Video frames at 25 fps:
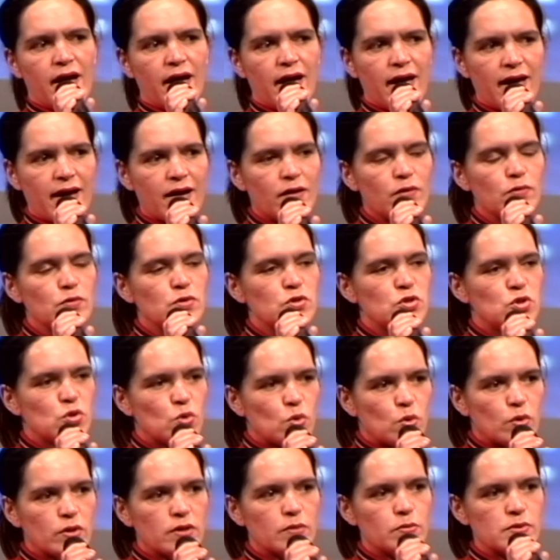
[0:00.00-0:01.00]
Our
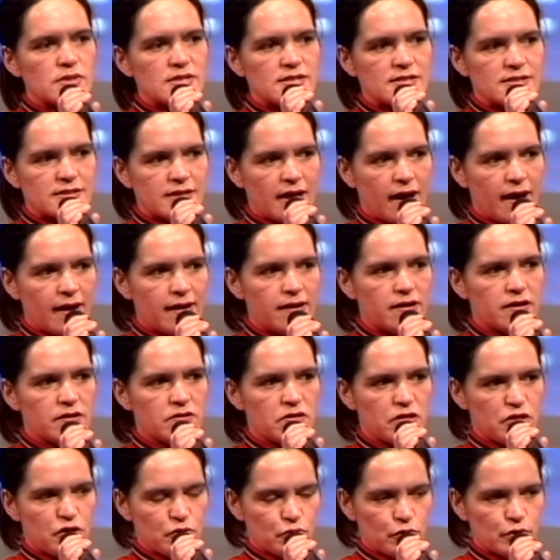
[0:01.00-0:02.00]
daughter was taken
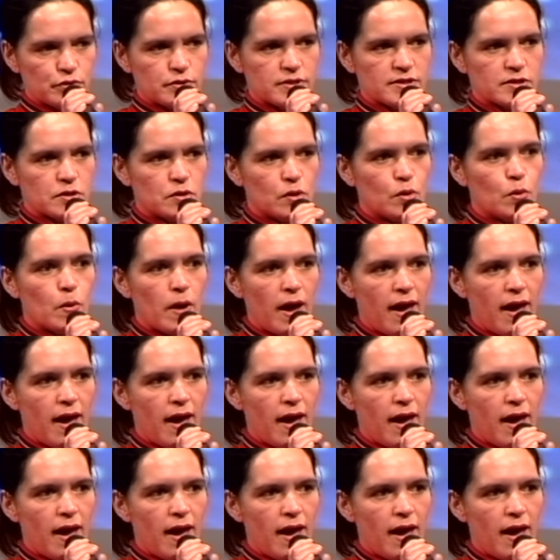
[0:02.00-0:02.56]
through school